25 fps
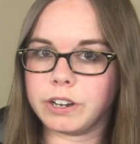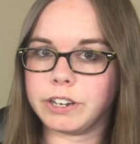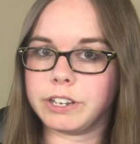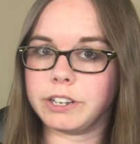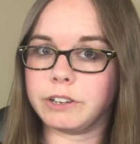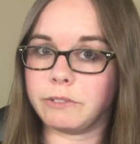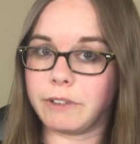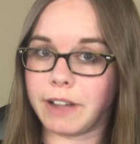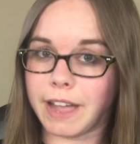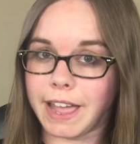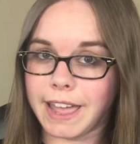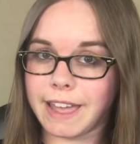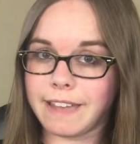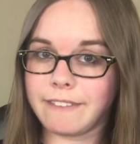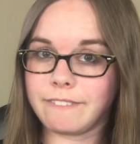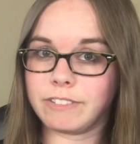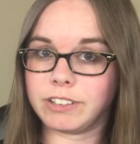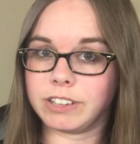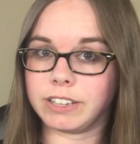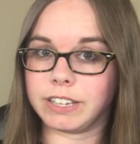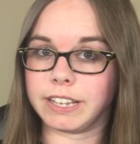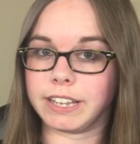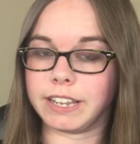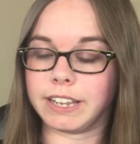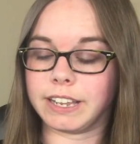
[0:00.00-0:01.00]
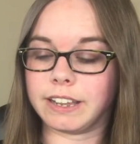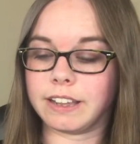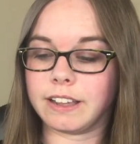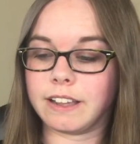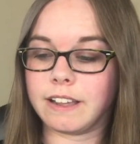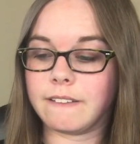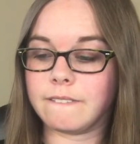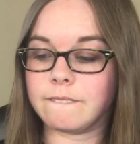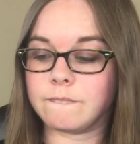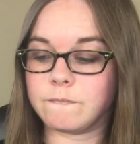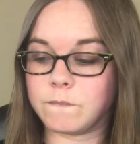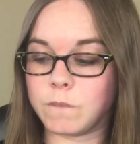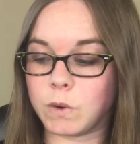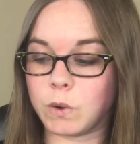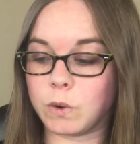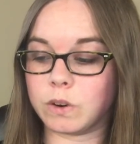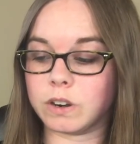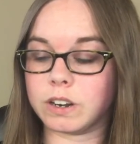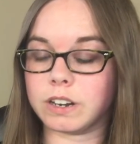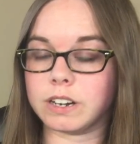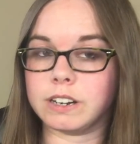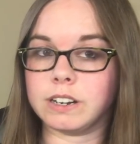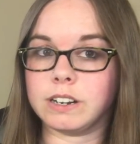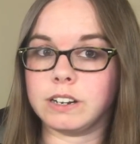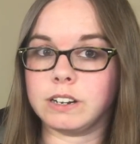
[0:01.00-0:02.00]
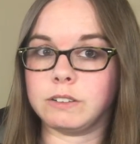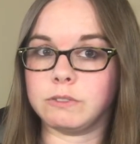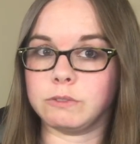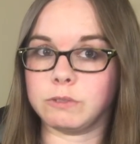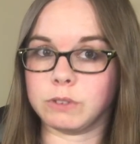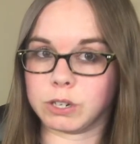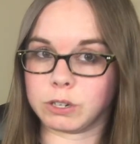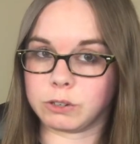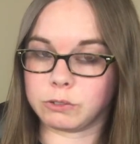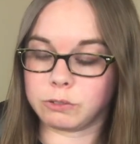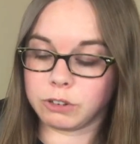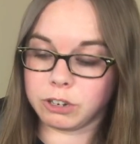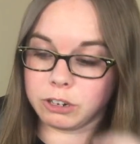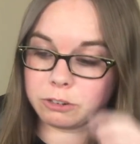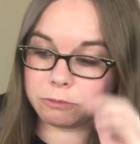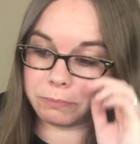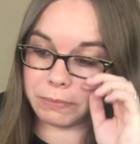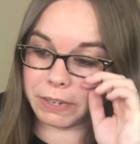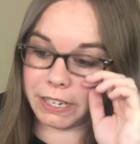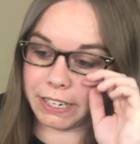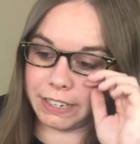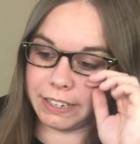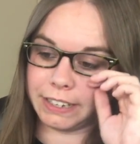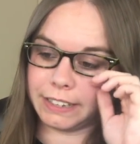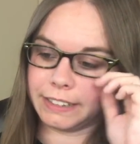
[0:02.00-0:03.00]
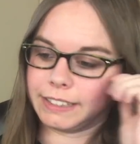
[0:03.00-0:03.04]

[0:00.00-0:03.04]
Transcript: you heavily for recruitment.